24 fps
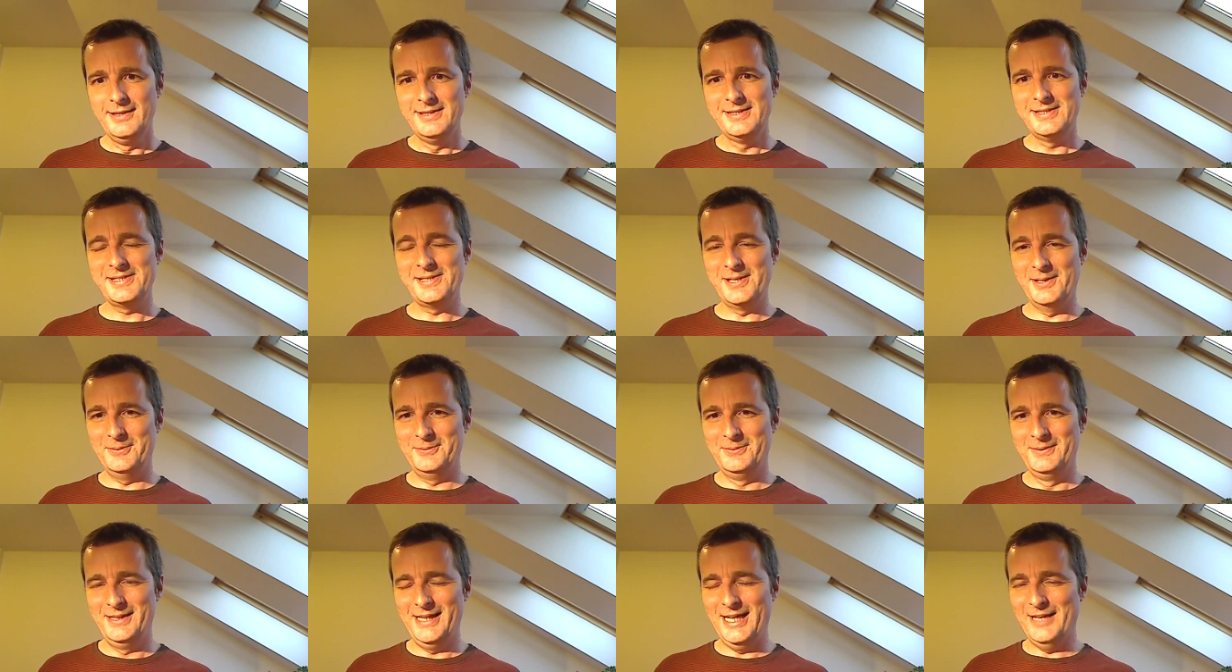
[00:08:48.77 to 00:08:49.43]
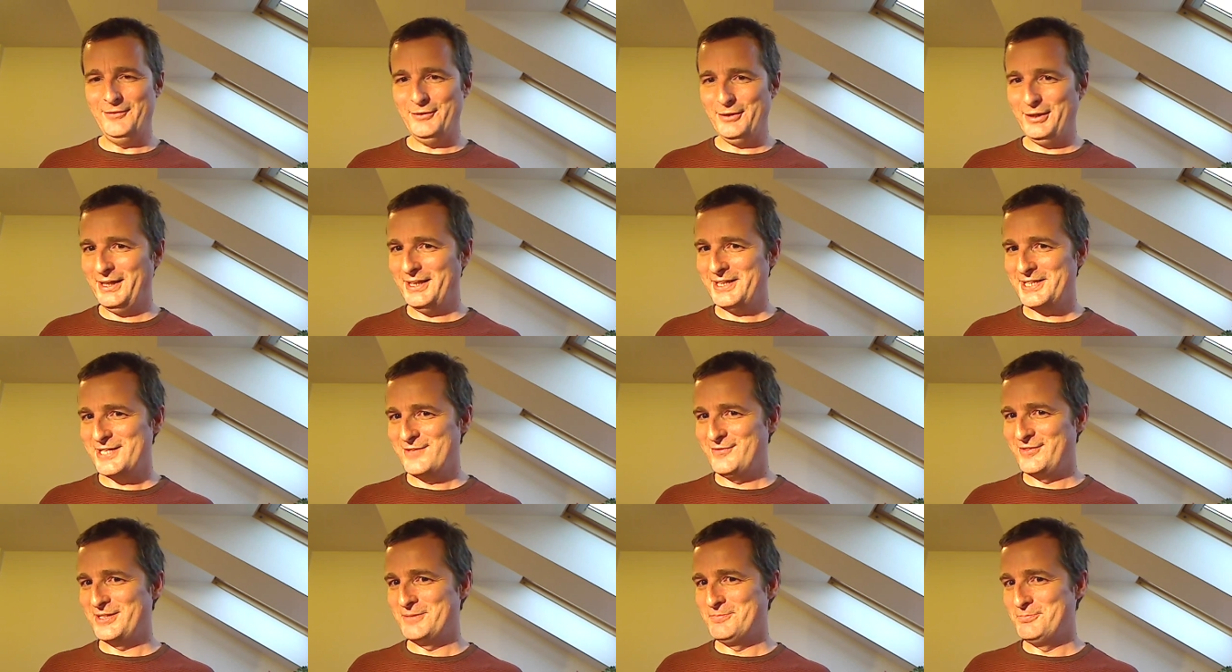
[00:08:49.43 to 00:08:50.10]
So if you can
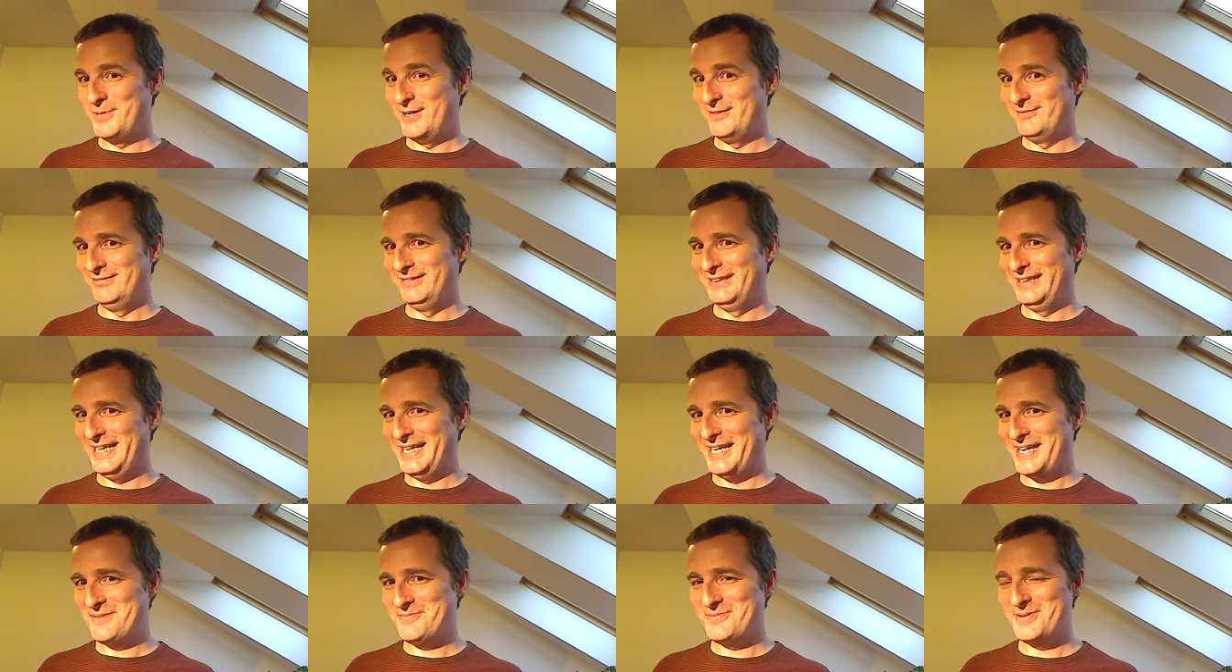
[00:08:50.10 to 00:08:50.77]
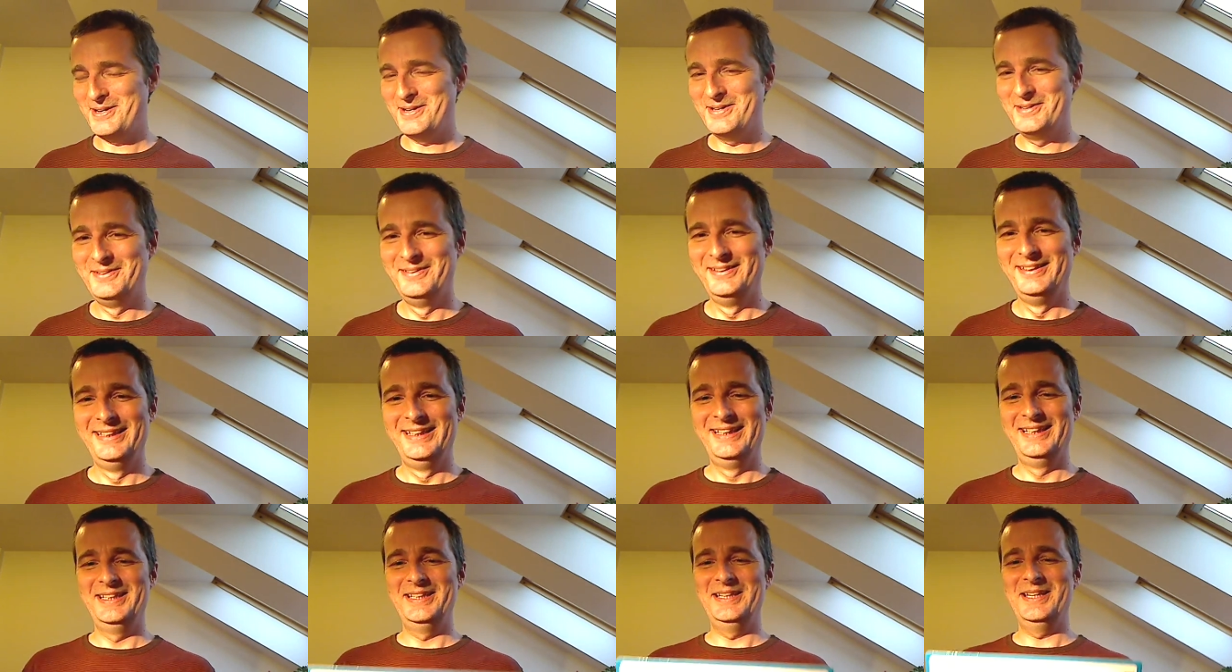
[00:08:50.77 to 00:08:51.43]
get over the moral dilemma,
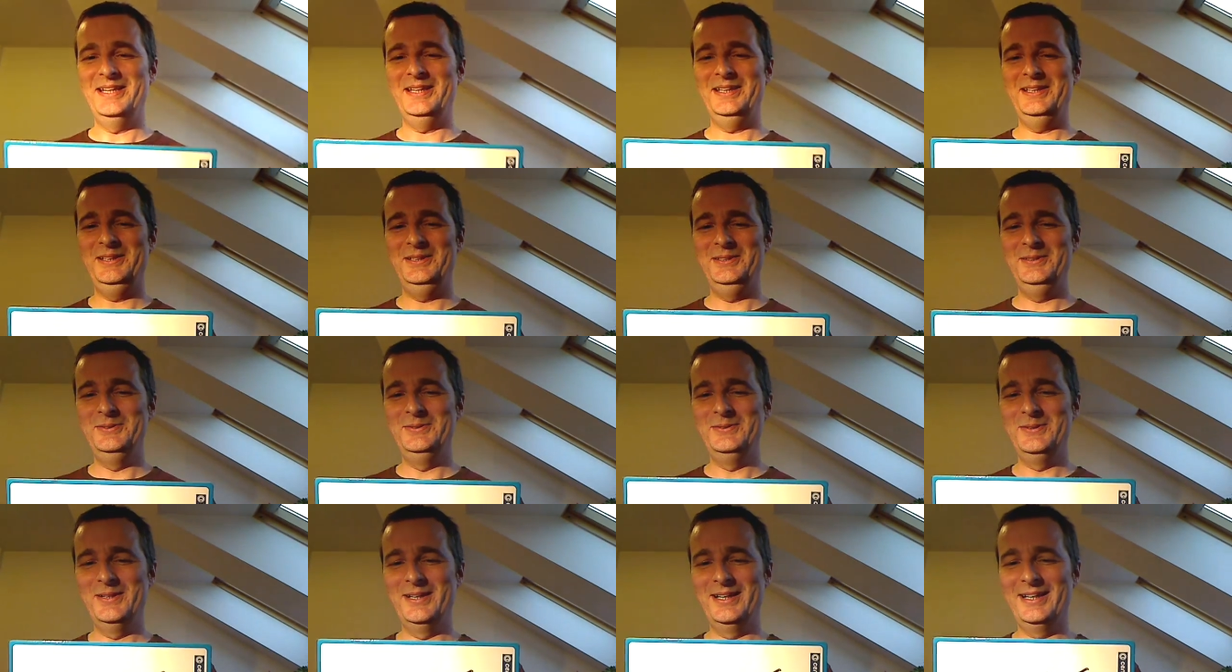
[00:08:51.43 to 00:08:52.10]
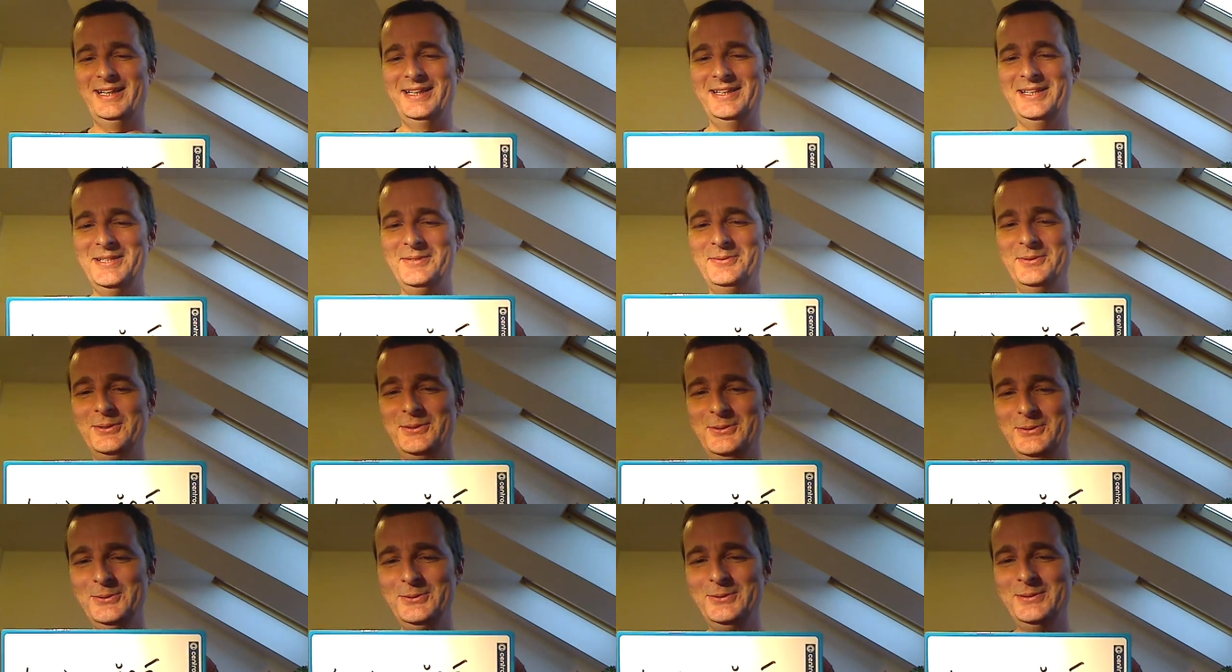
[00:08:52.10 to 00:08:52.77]
you can do
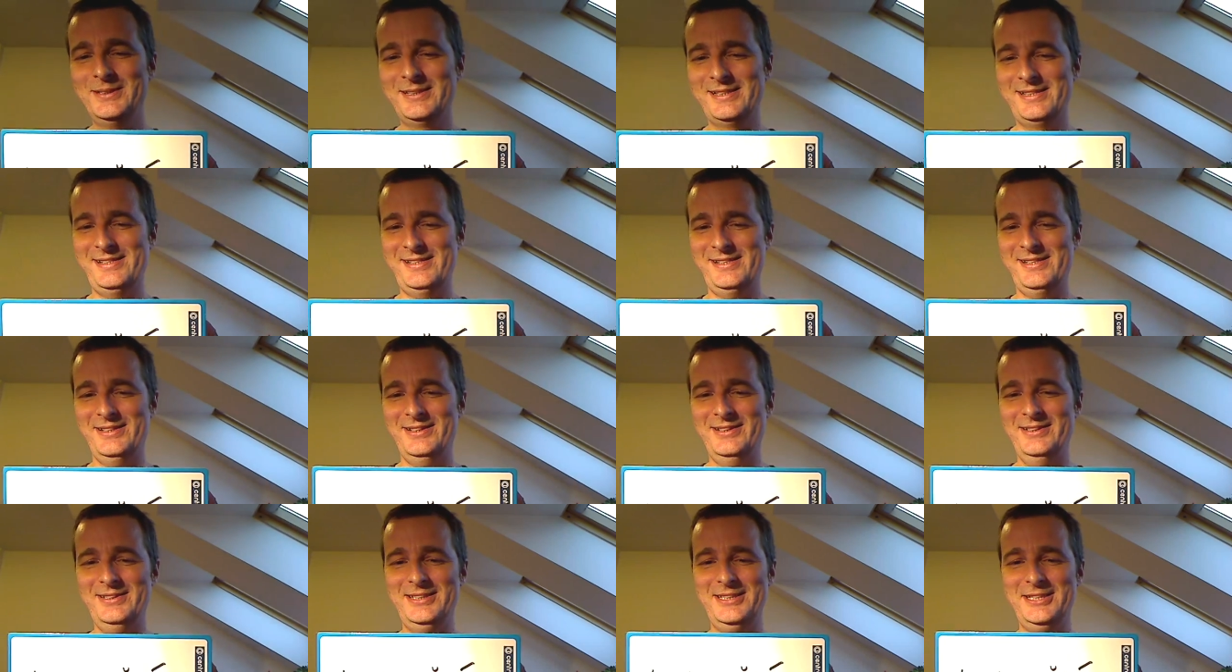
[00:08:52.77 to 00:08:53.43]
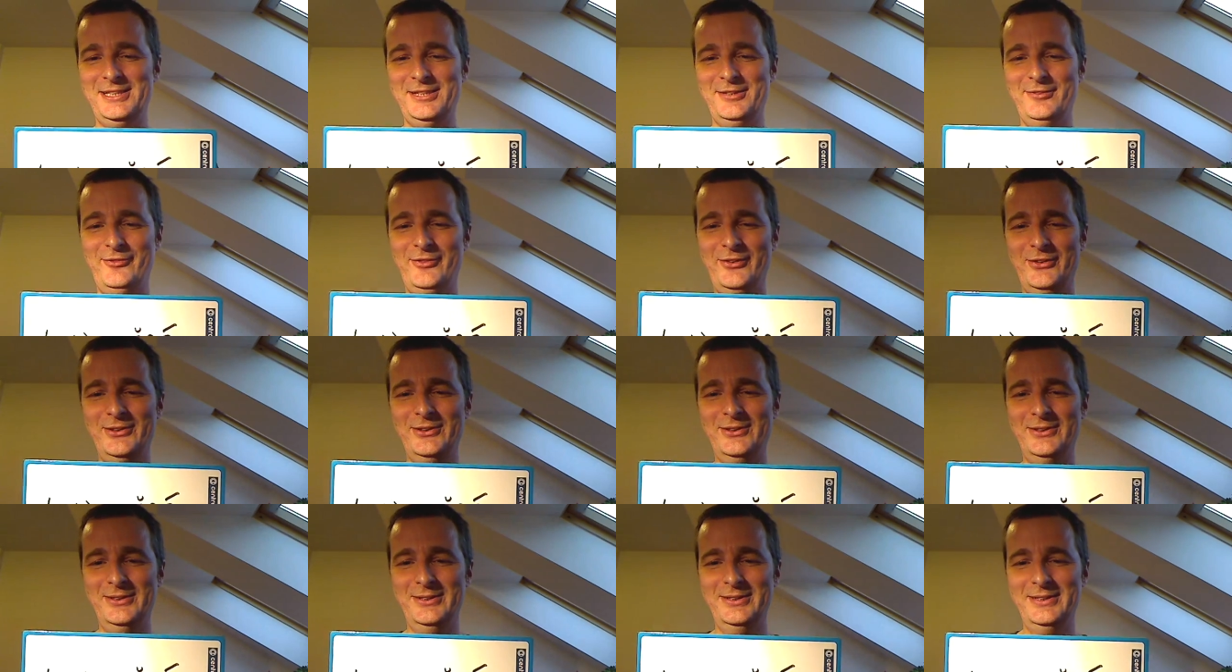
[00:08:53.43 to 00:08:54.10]
a Google search
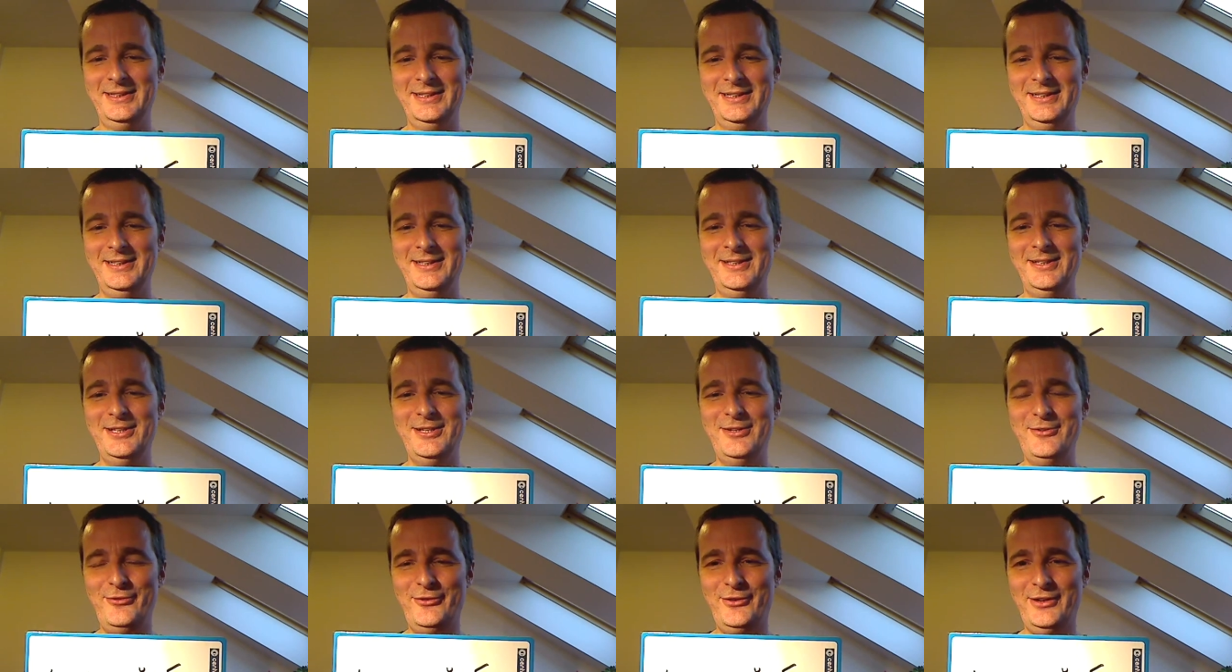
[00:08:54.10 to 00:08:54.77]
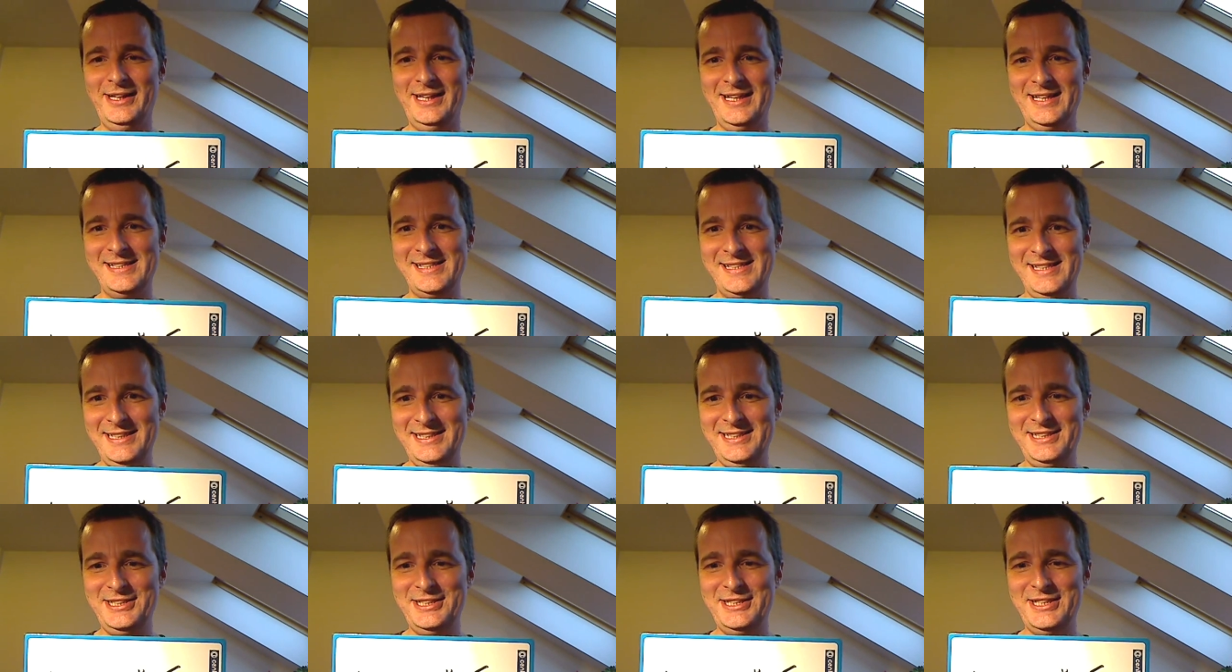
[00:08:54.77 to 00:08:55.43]
for
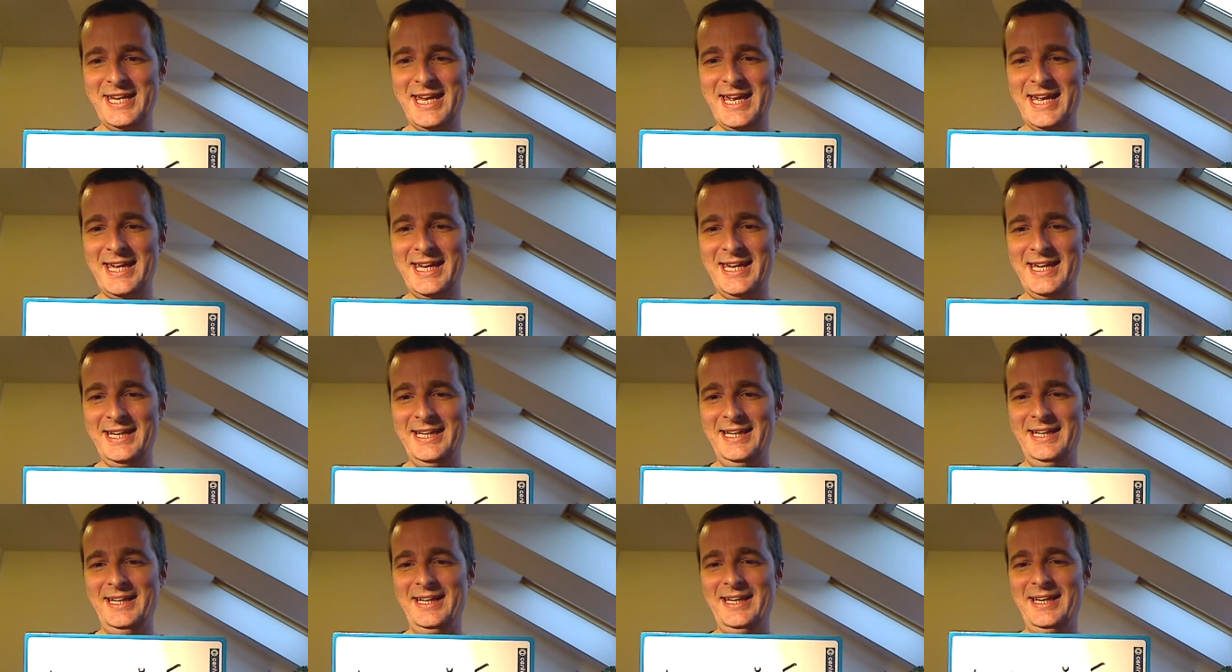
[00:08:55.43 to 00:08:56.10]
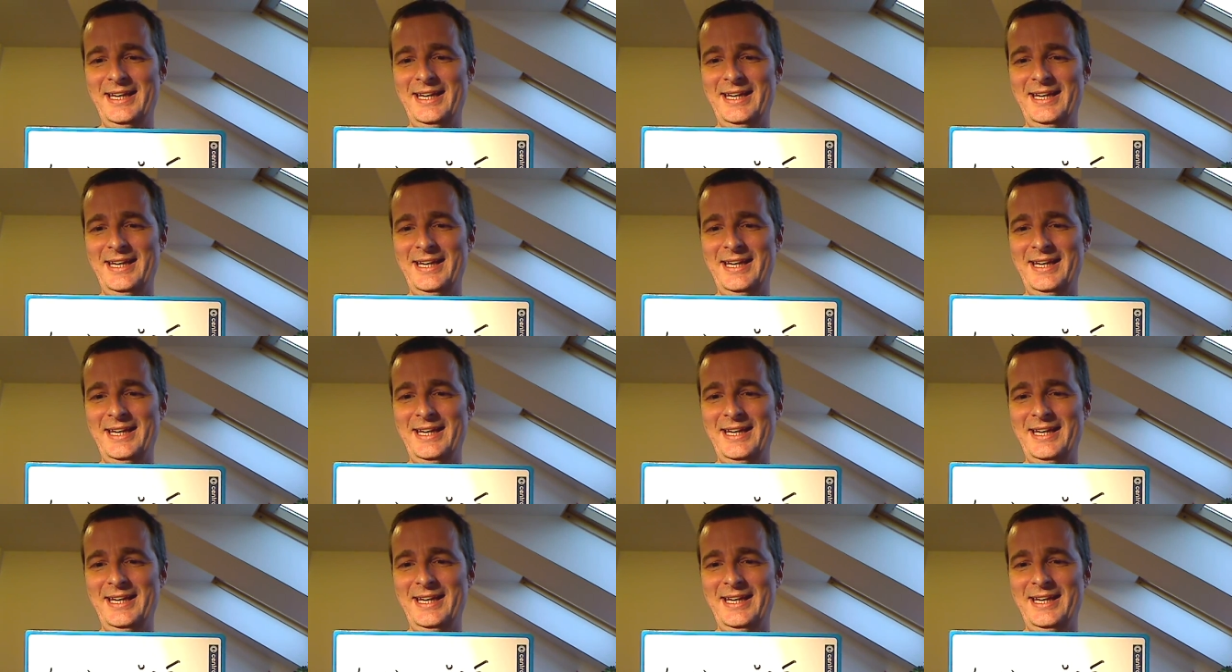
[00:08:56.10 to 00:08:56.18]
dvojazyčné